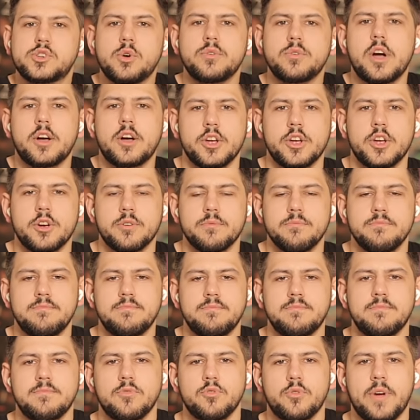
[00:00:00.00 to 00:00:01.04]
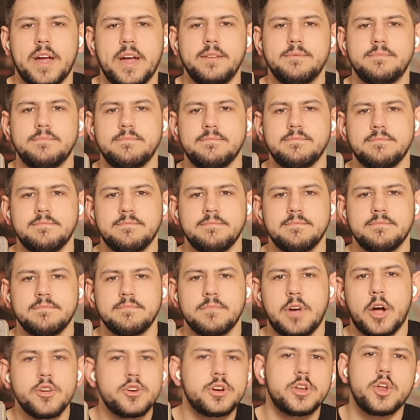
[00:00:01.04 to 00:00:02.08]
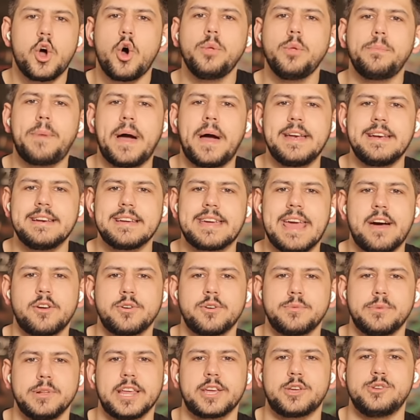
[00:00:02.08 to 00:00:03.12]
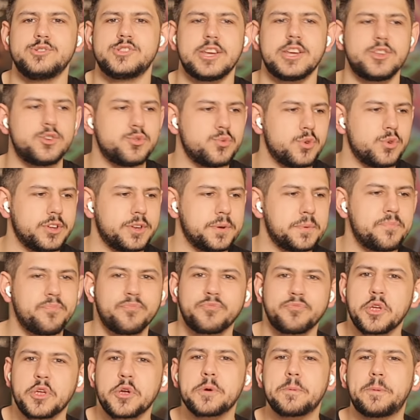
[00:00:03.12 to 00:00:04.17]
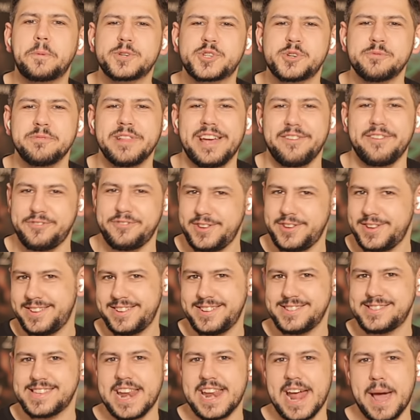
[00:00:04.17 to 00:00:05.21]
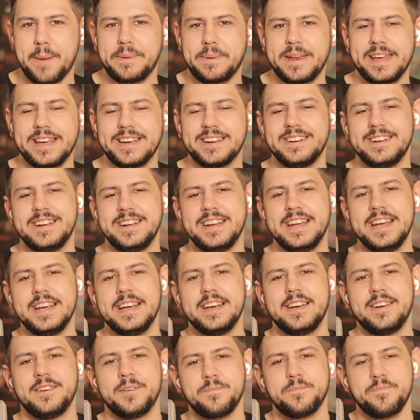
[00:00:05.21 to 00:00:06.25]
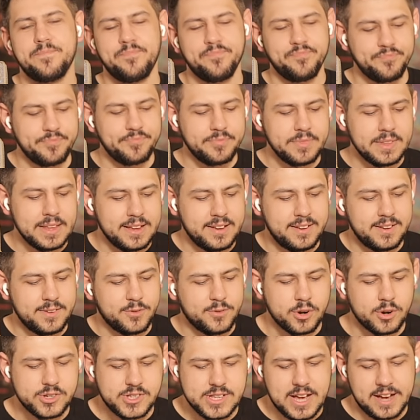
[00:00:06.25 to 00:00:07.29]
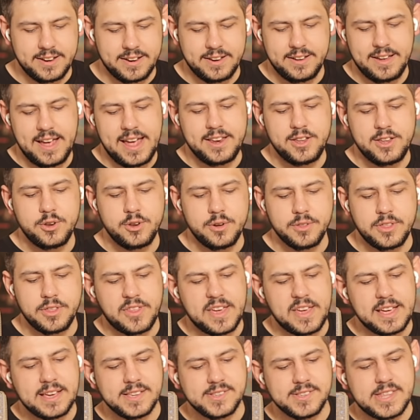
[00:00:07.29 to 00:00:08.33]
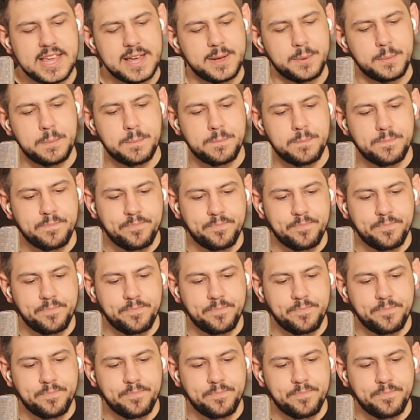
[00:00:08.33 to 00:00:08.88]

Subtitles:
going on here, right? Are you going to hold Biden accountable like you said you would? You're going to push him left? Is that happening? Of course not. And, you know, the thing is that